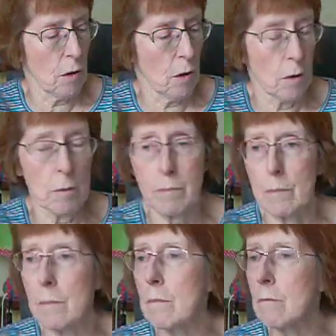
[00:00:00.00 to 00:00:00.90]
or
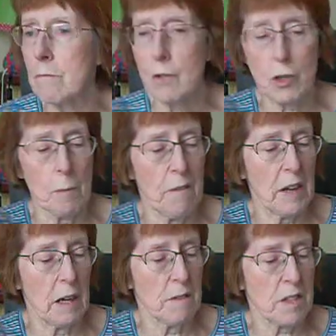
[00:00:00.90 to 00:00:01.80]
some of
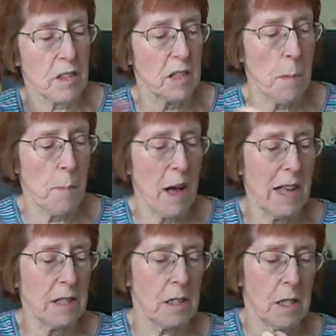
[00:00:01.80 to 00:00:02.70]
it on the
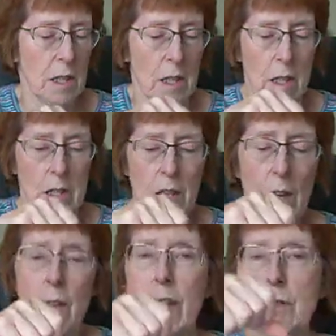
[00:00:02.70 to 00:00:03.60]
seabed.
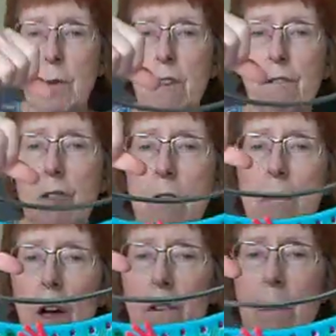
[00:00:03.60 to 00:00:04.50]
So that's what I've
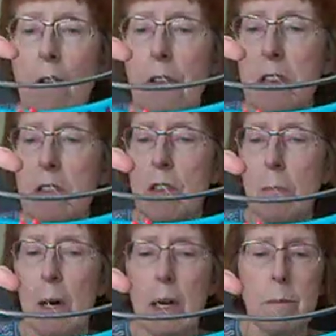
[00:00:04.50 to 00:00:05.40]
done. I've gone into
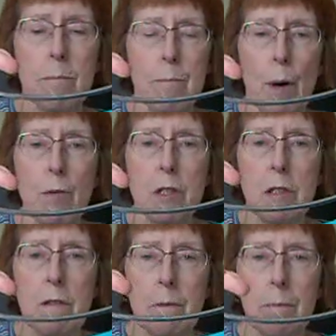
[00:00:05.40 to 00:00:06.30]
my box
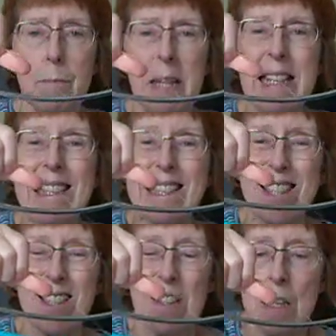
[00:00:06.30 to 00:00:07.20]
of
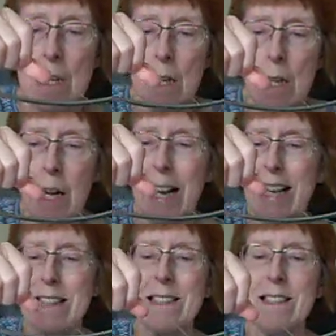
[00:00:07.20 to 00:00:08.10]
bits
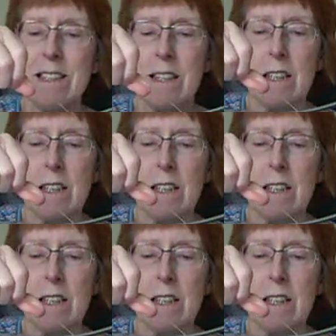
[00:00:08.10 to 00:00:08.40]
and